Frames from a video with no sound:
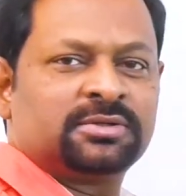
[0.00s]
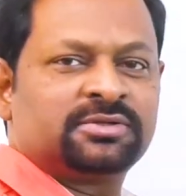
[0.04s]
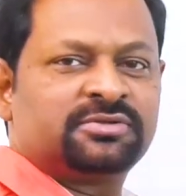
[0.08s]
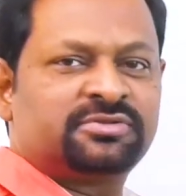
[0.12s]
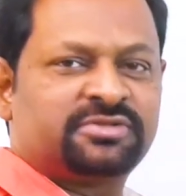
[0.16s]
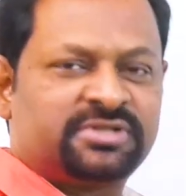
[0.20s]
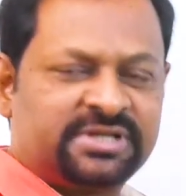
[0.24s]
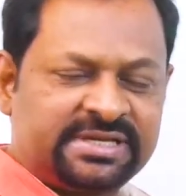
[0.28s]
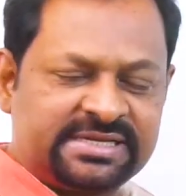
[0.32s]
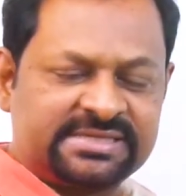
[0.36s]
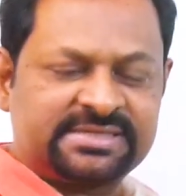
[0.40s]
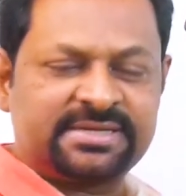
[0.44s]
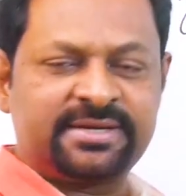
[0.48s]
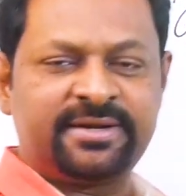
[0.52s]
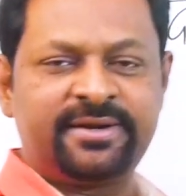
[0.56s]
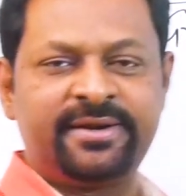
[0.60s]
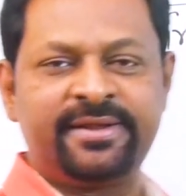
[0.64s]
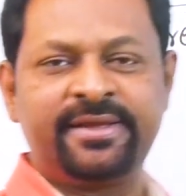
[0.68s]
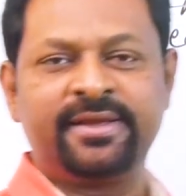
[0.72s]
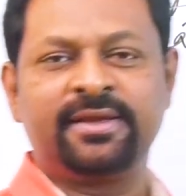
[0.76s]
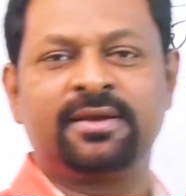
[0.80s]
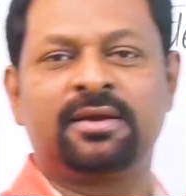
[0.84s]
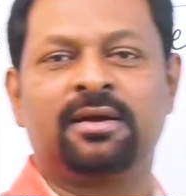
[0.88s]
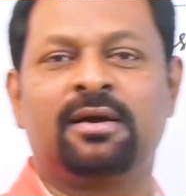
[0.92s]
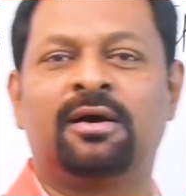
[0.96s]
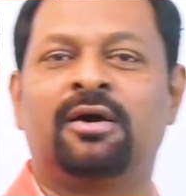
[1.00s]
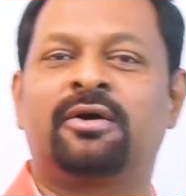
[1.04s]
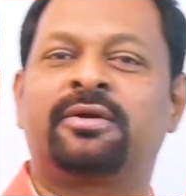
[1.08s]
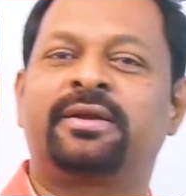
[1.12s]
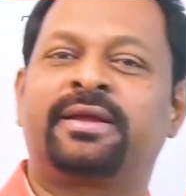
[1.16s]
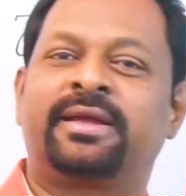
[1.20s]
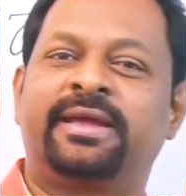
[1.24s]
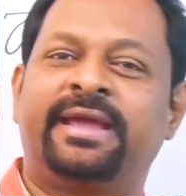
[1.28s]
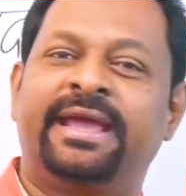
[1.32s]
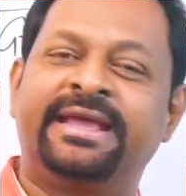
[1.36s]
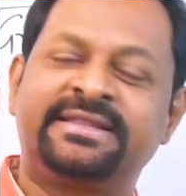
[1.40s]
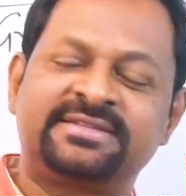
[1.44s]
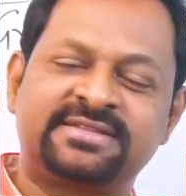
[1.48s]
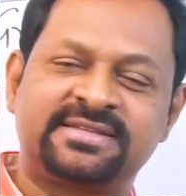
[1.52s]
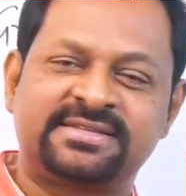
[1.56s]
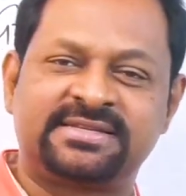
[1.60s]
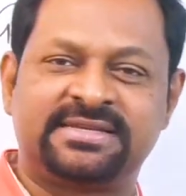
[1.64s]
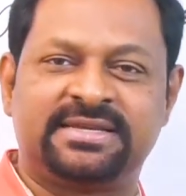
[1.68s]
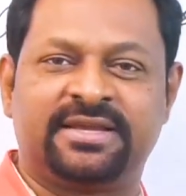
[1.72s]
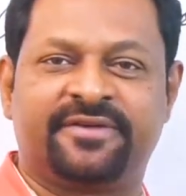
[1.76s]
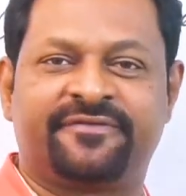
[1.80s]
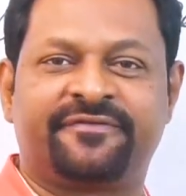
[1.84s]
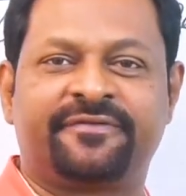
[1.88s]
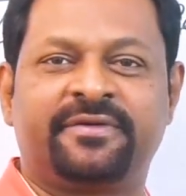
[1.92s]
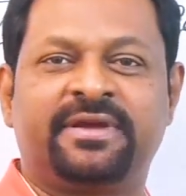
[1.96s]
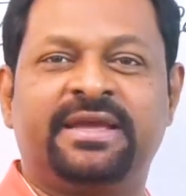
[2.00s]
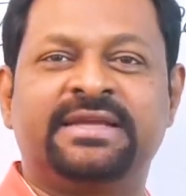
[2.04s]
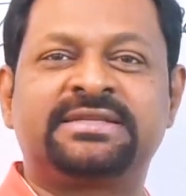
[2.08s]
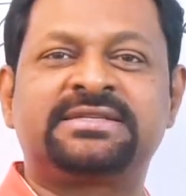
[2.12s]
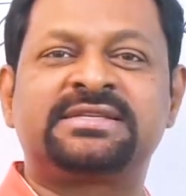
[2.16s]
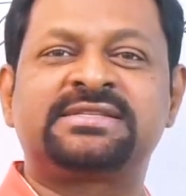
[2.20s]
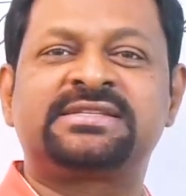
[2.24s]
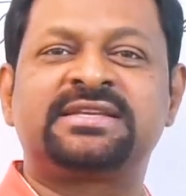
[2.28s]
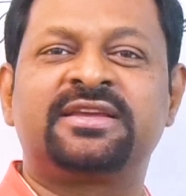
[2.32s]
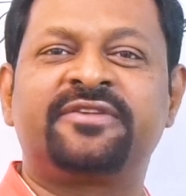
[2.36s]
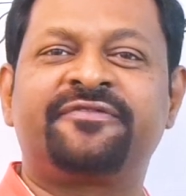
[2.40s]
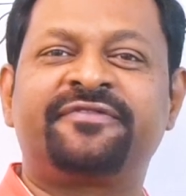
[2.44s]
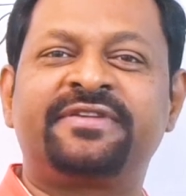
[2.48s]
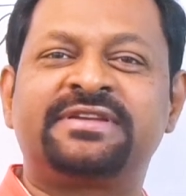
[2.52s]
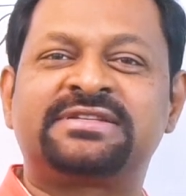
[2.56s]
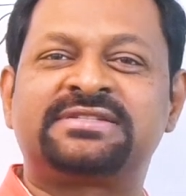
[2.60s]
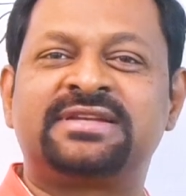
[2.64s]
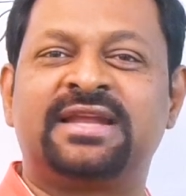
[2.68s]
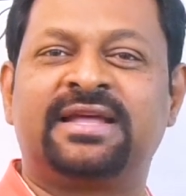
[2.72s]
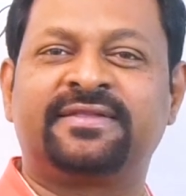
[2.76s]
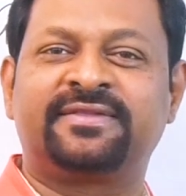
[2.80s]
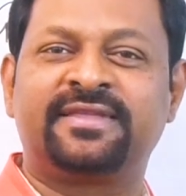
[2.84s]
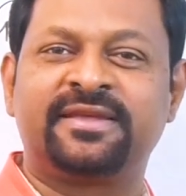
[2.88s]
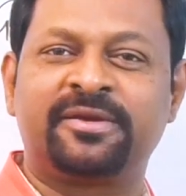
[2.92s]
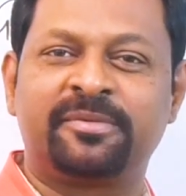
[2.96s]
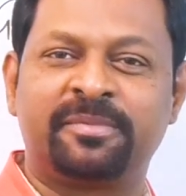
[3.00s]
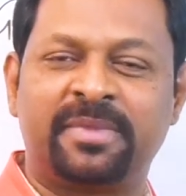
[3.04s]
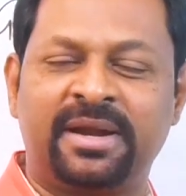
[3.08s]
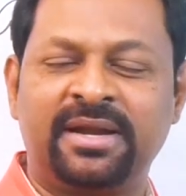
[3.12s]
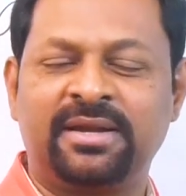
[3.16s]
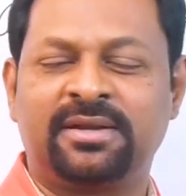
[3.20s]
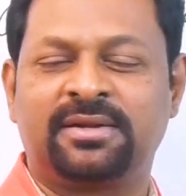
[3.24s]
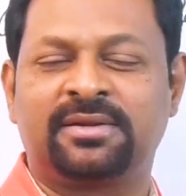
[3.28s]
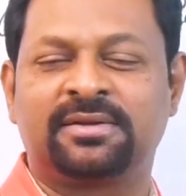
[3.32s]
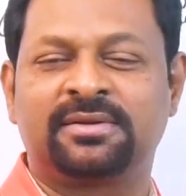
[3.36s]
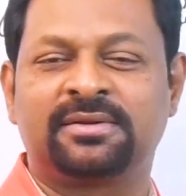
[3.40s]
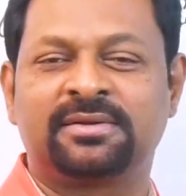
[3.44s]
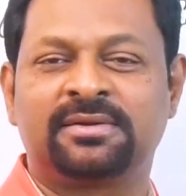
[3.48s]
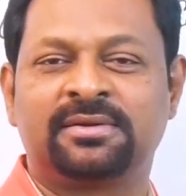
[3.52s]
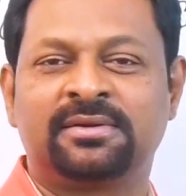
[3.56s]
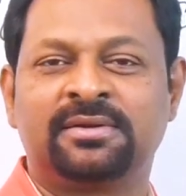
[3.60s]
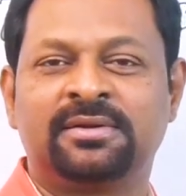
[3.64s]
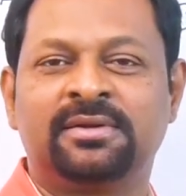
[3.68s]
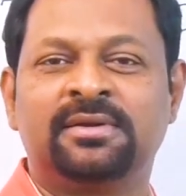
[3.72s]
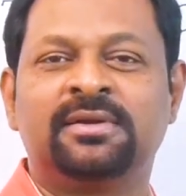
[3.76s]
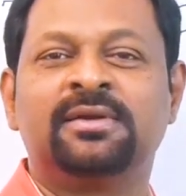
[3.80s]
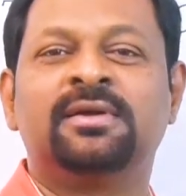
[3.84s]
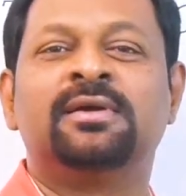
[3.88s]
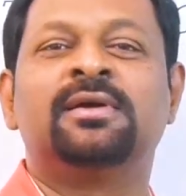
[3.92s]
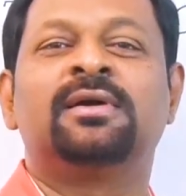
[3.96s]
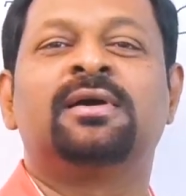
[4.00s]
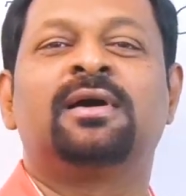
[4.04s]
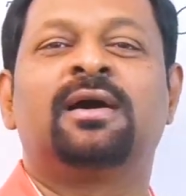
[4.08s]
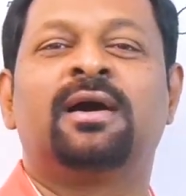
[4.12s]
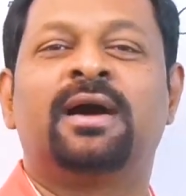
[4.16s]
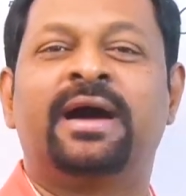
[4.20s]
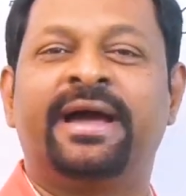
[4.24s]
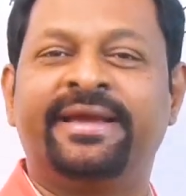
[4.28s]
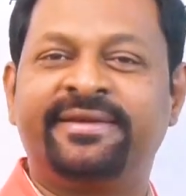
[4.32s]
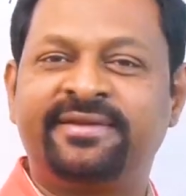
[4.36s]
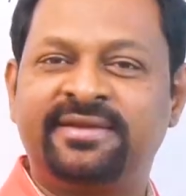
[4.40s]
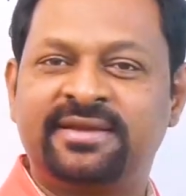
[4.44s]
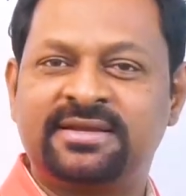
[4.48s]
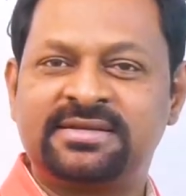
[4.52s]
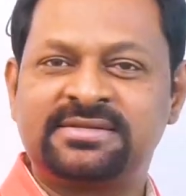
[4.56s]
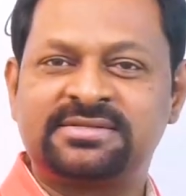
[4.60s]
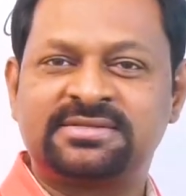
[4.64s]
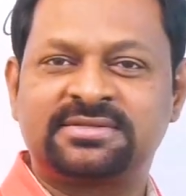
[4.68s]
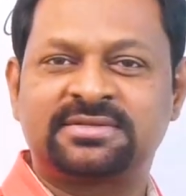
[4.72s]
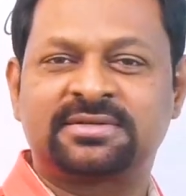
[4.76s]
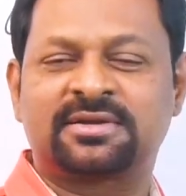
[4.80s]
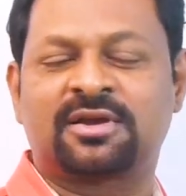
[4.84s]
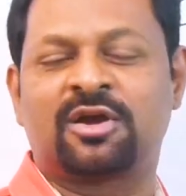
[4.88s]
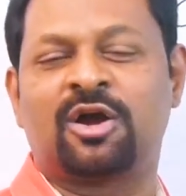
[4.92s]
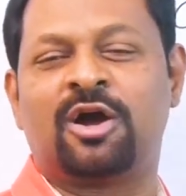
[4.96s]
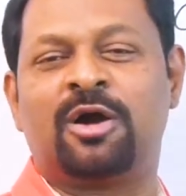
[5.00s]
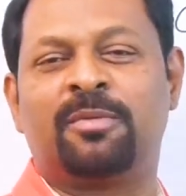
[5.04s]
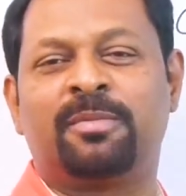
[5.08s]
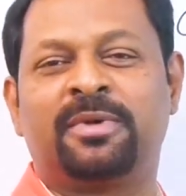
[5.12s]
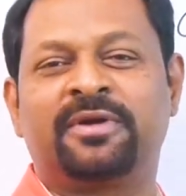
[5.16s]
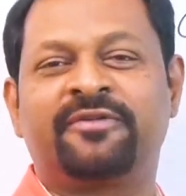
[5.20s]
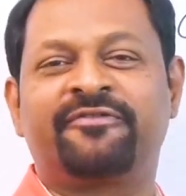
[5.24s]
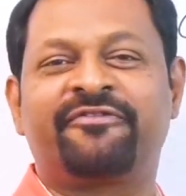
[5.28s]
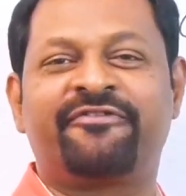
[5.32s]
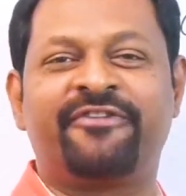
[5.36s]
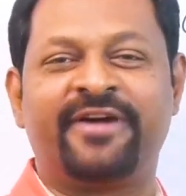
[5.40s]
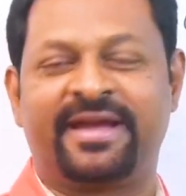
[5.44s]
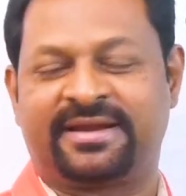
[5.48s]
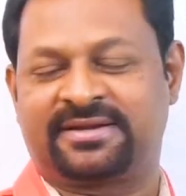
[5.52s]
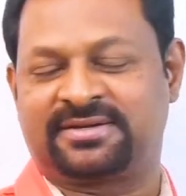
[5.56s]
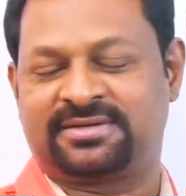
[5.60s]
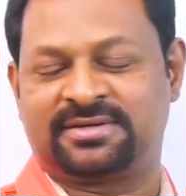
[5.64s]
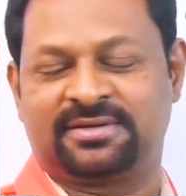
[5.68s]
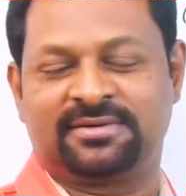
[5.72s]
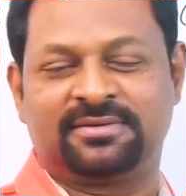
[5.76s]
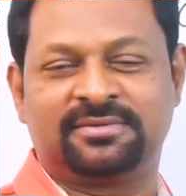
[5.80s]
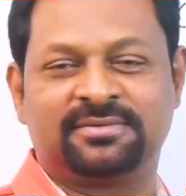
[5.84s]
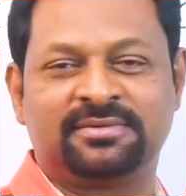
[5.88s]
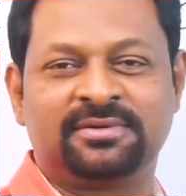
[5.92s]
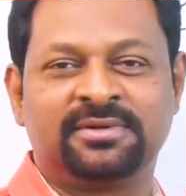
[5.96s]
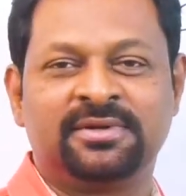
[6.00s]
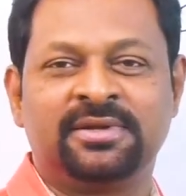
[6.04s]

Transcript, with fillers: GCD or HCF. HCF is nothing but highest common factor.